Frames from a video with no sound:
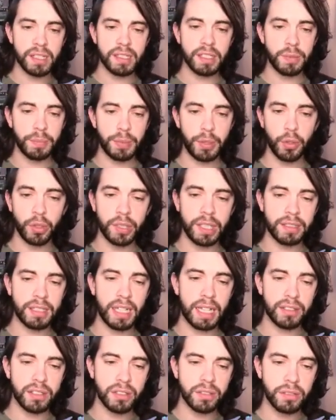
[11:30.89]
It's purely
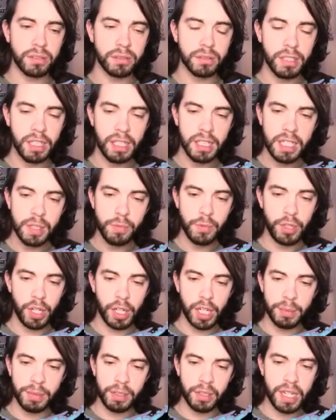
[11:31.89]
tactical. We're not
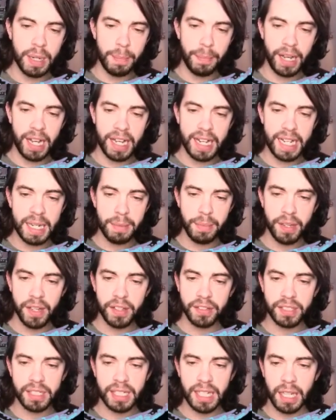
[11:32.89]
going to be looking at buying any
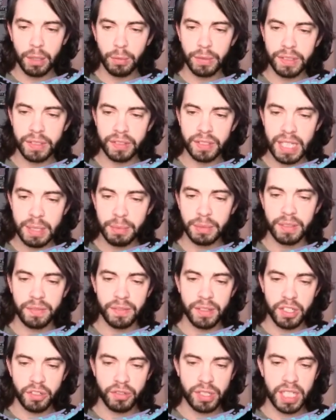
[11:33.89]
personnel. We disabled the
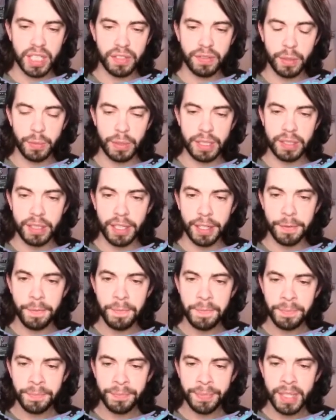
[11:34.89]
first transfer window.
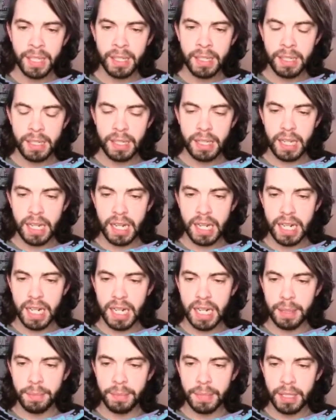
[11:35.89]

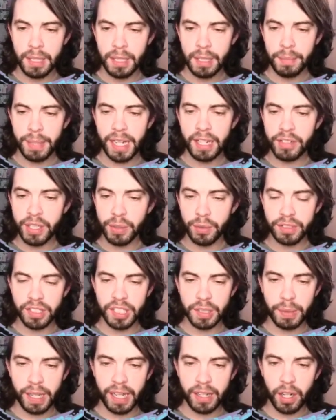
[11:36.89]
Pedri, once he's
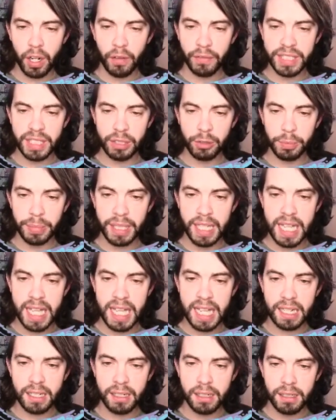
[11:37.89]
back, obviously will be
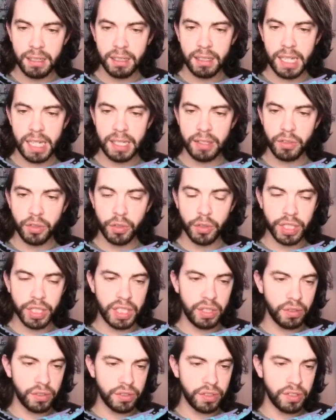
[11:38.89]
in. And there's other
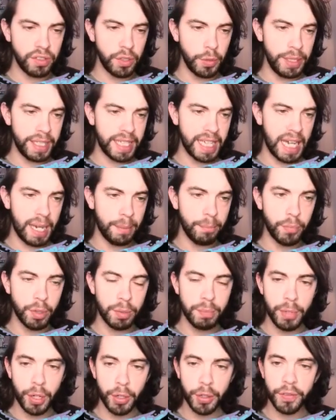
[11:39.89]
youngsters who we can
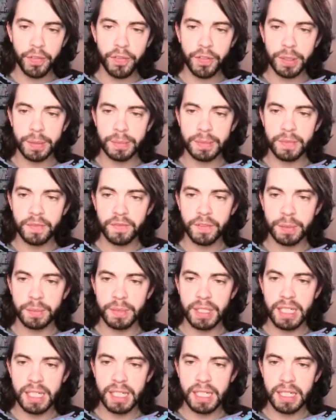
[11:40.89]
promote from
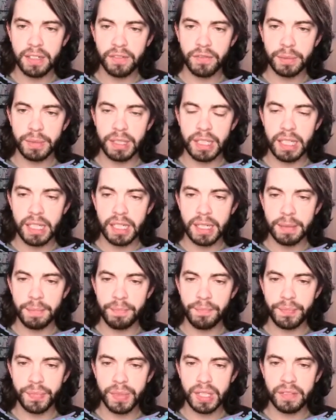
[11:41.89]
the
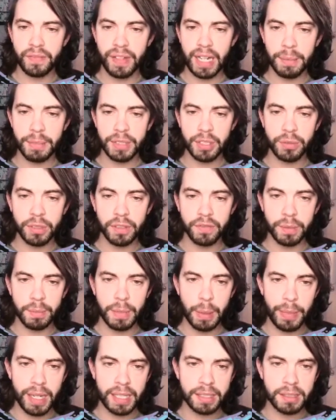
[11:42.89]
development squad from La
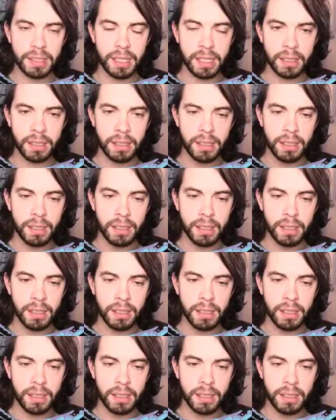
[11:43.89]
Masia.